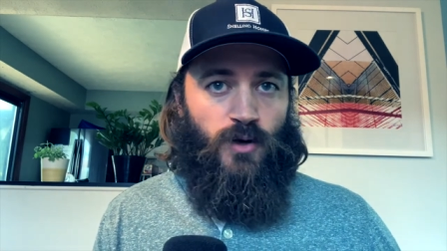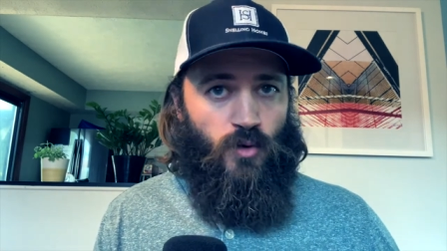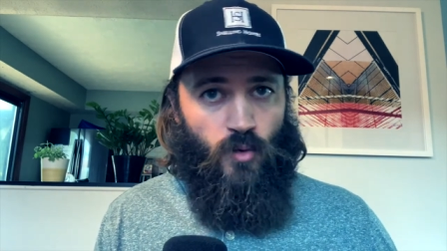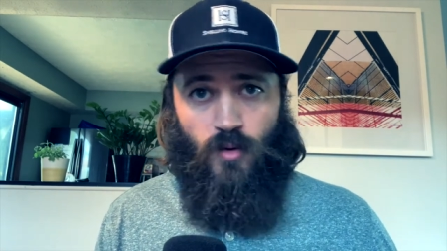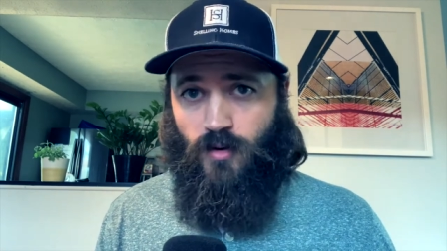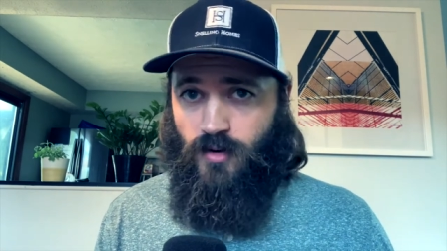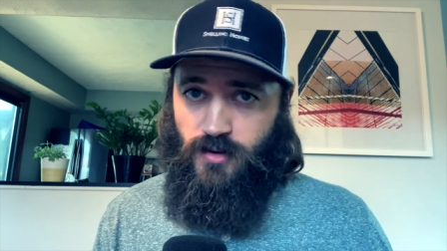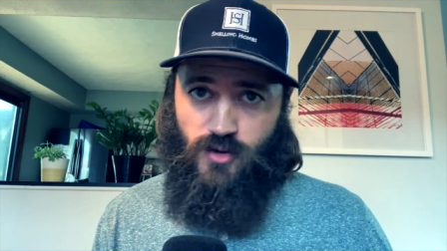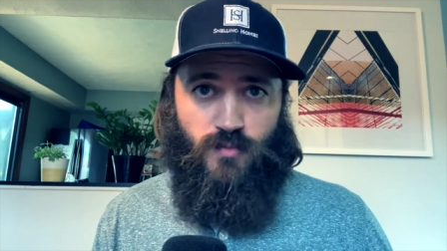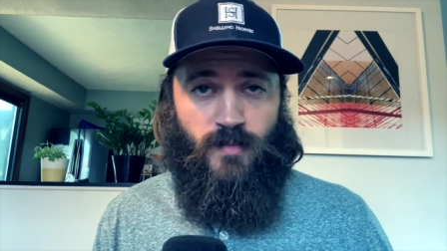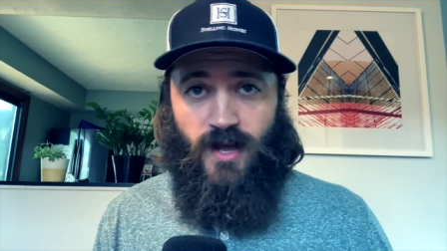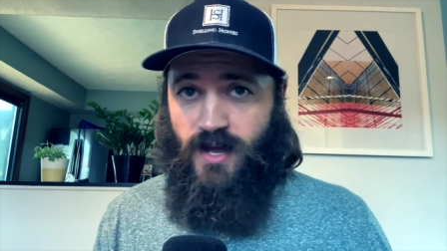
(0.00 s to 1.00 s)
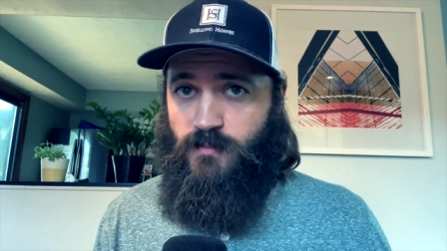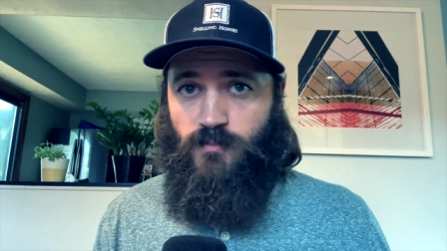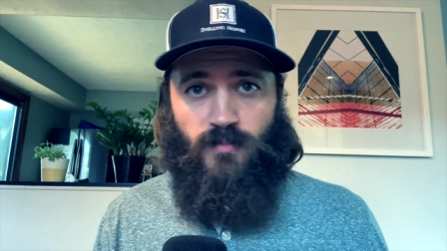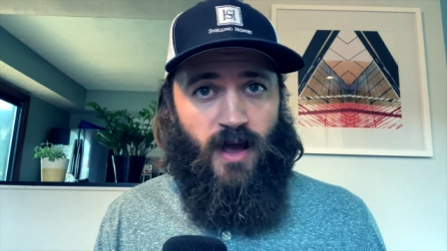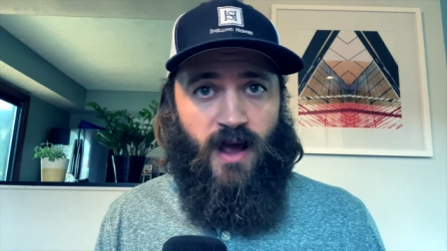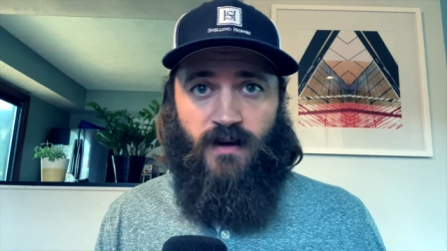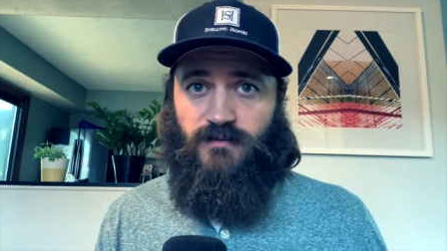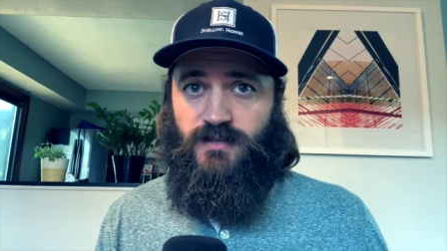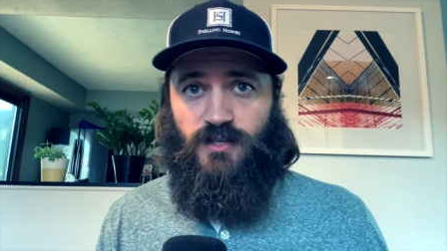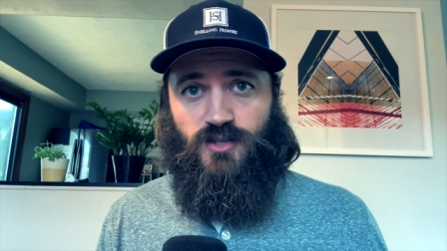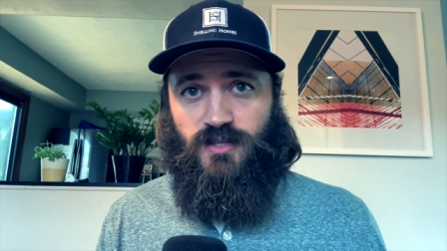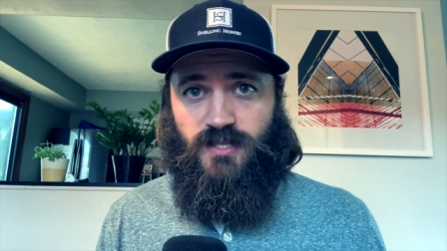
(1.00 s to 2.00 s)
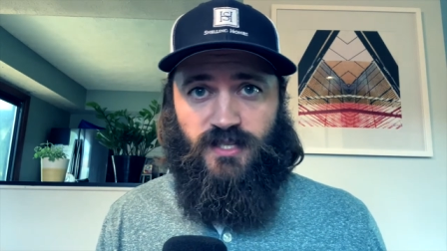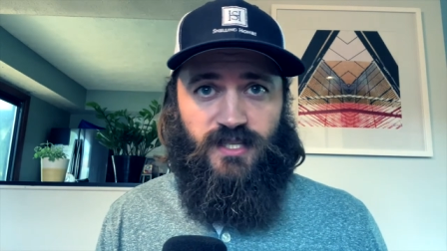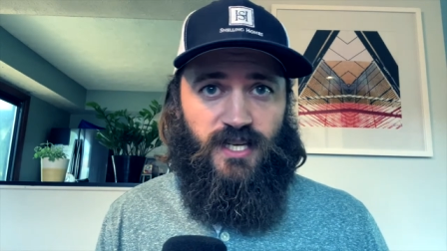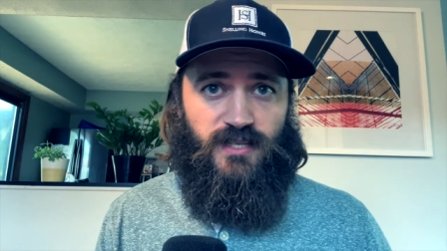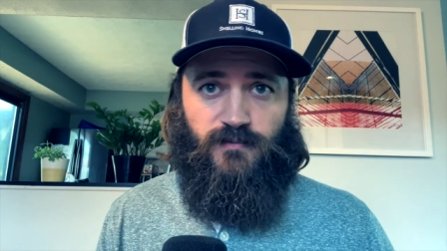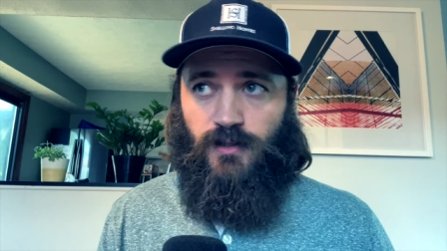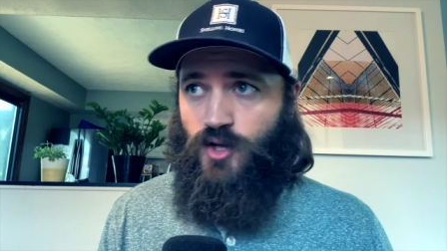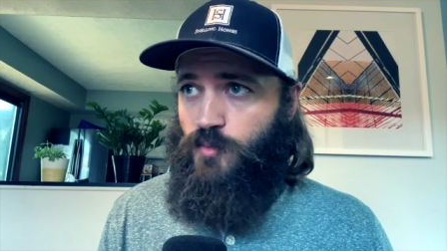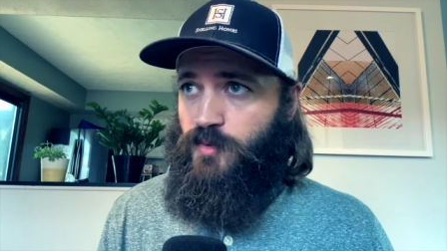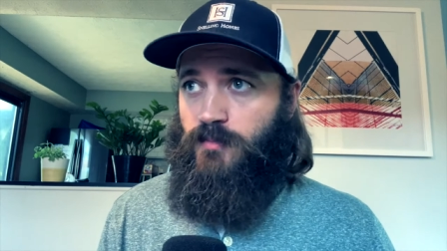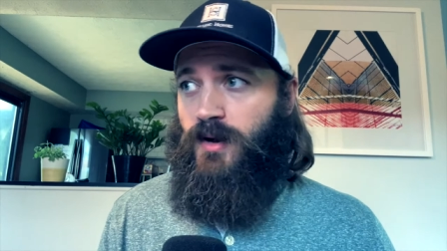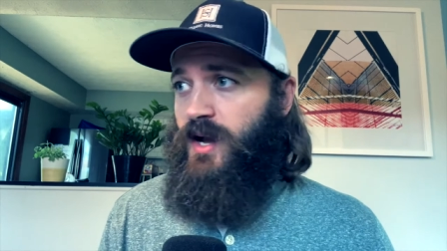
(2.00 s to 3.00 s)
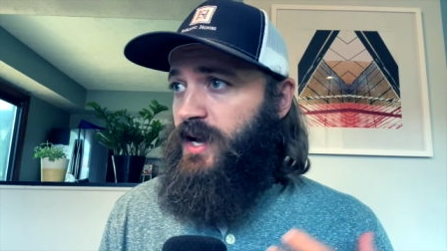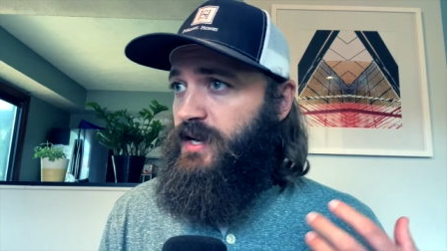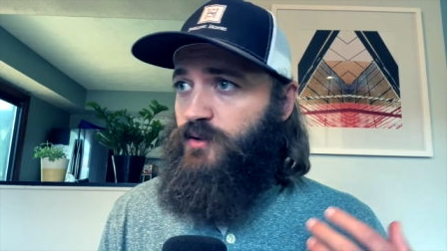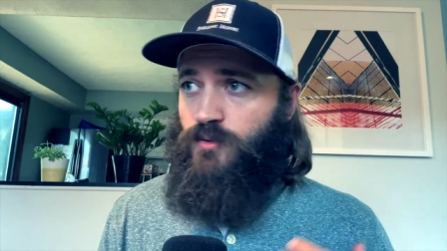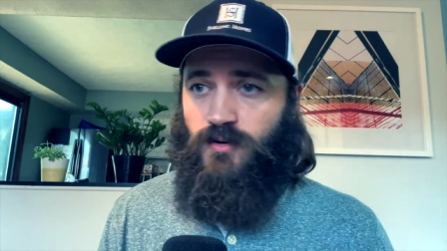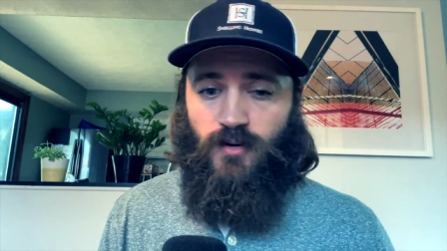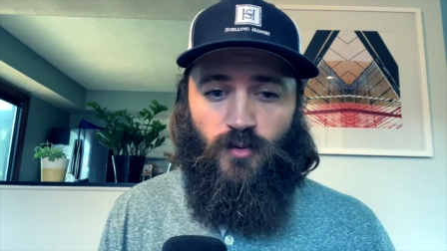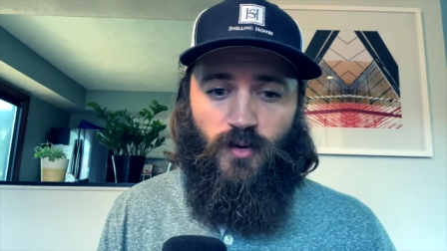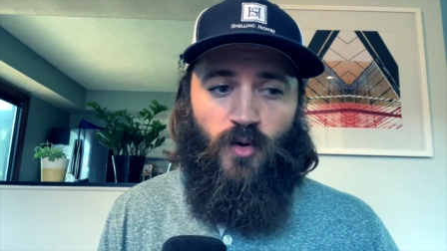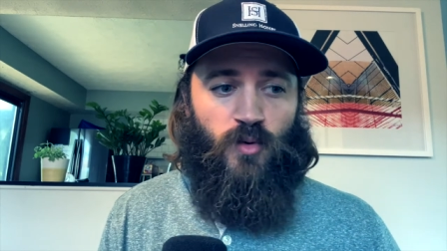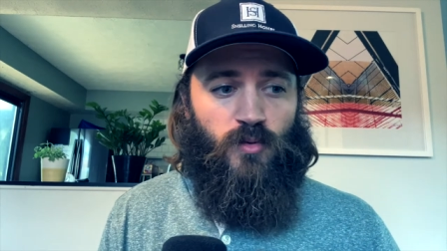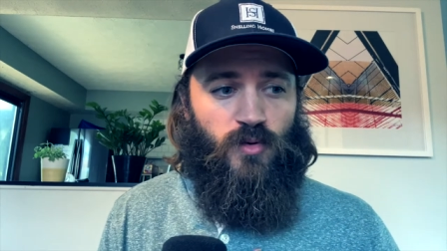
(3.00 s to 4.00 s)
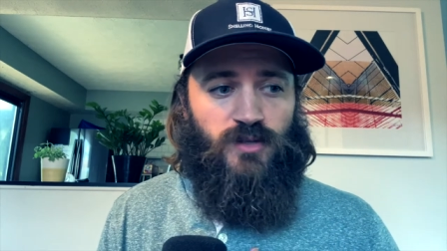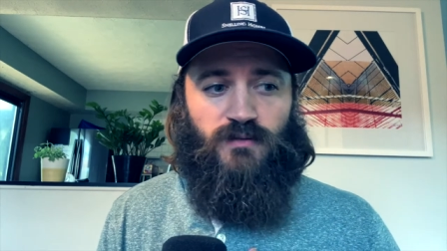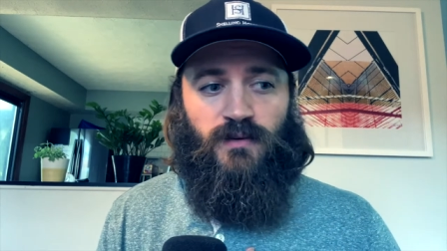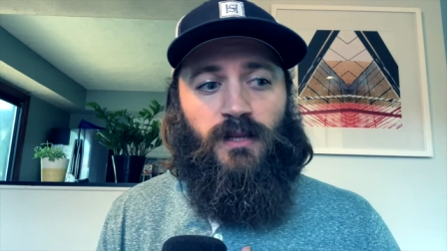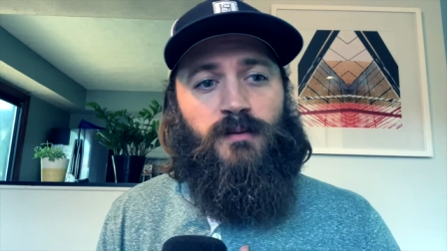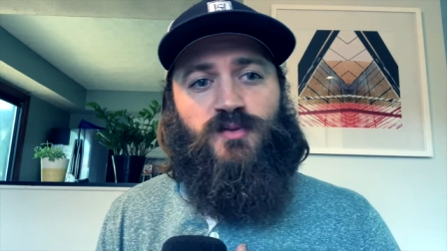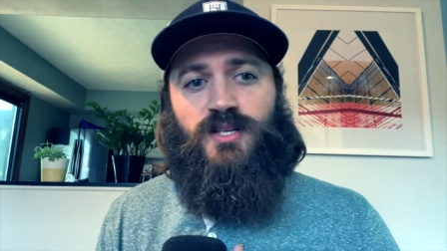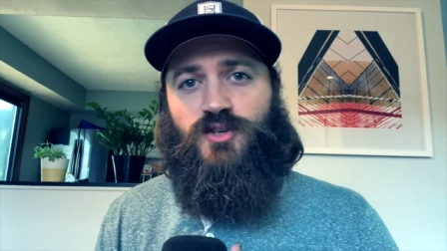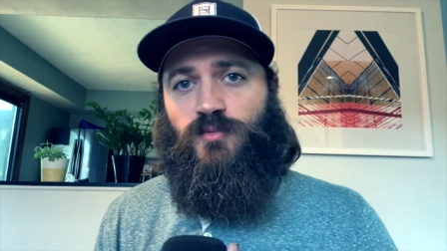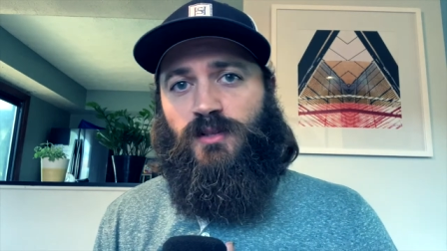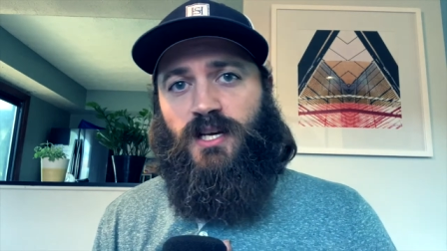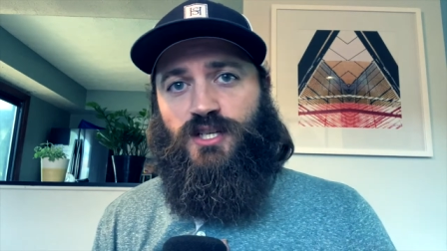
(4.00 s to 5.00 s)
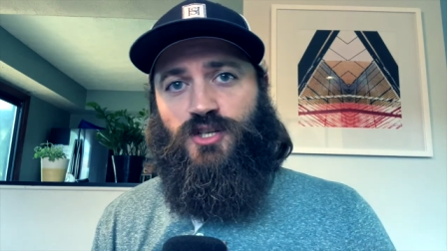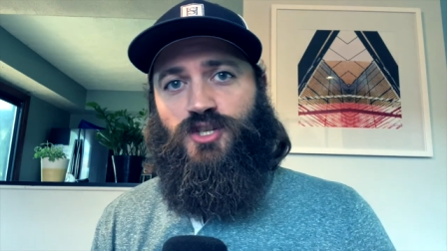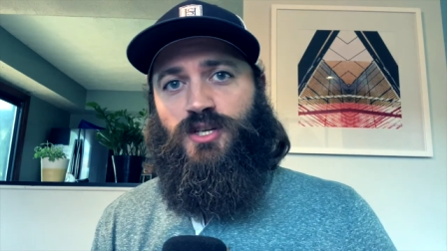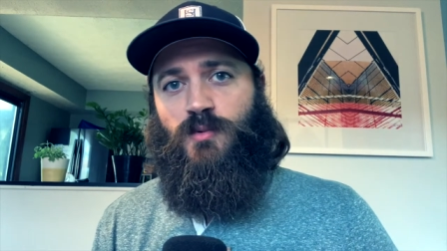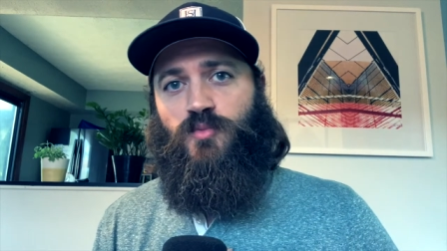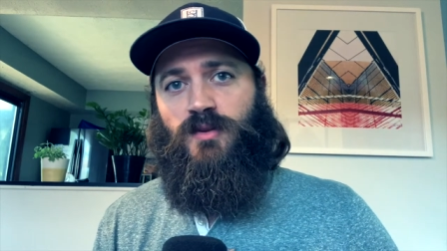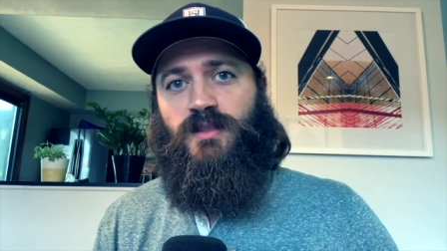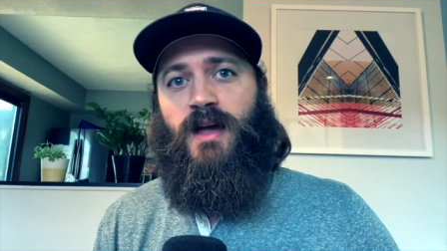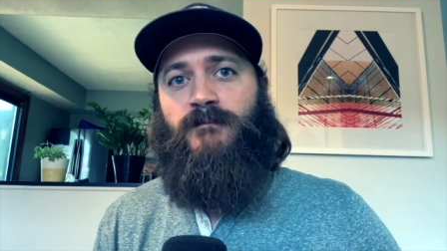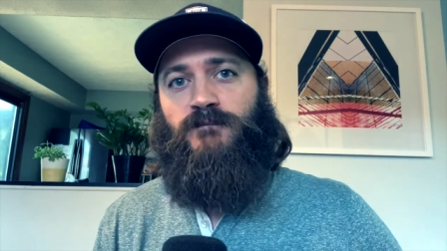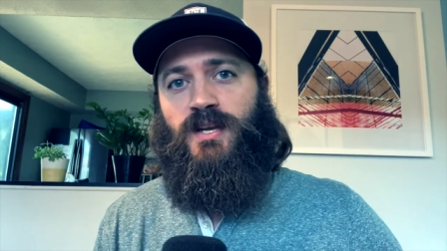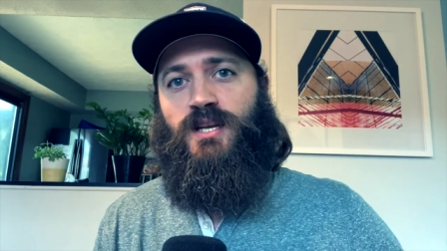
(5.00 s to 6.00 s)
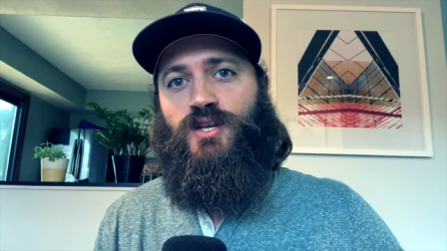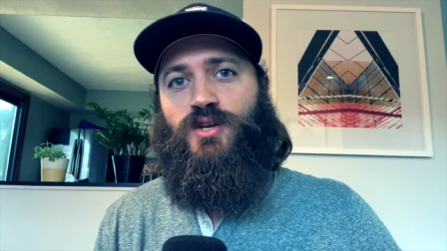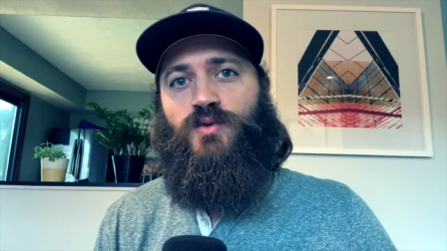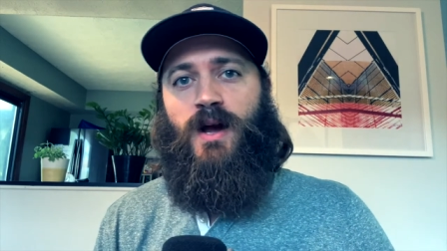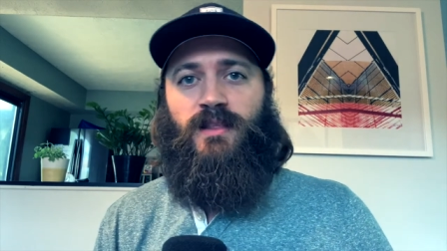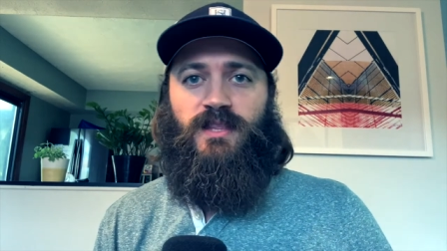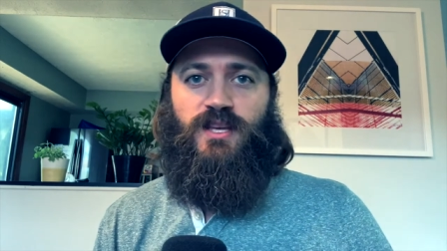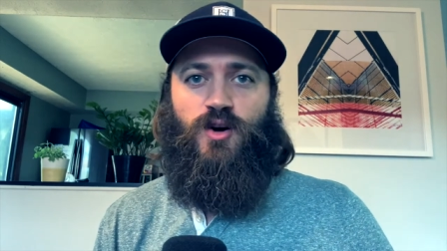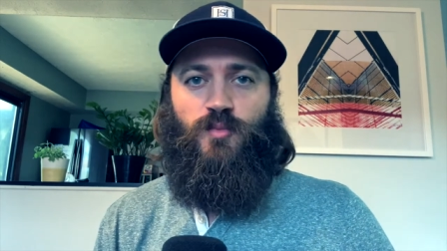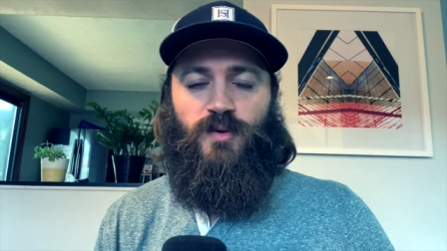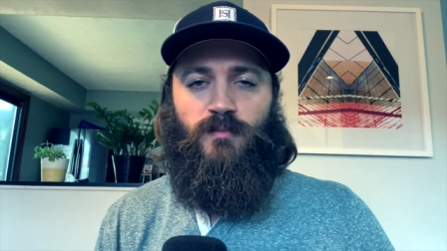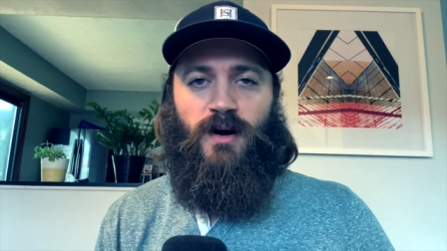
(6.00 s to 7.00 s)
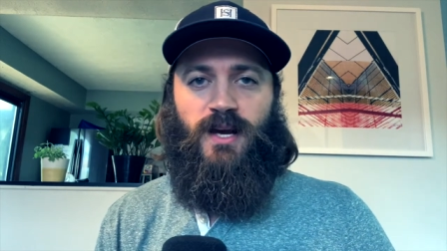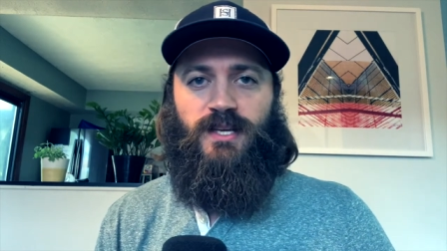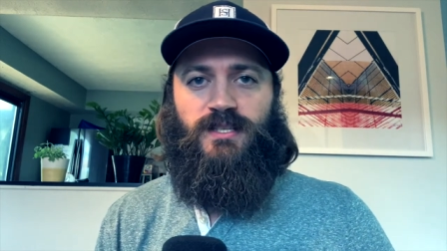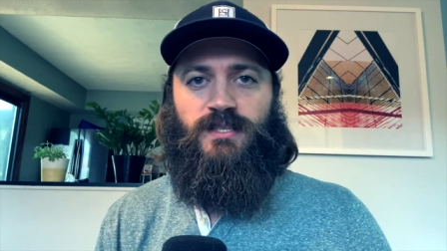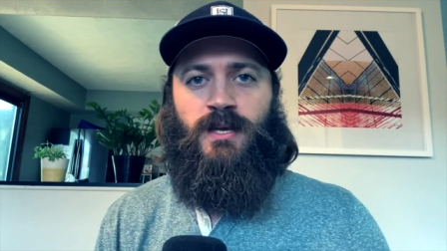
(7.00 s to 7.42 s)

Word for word: Or you may have such a successful open mic or, or, or, or develop such a relationship with that venue at the open mics